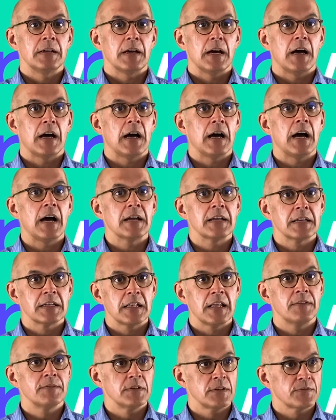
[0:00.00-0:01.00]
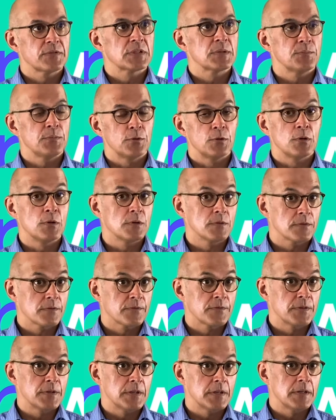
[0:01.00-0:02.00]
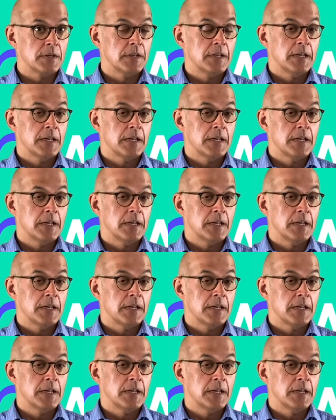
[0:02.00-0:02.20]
higher level of support for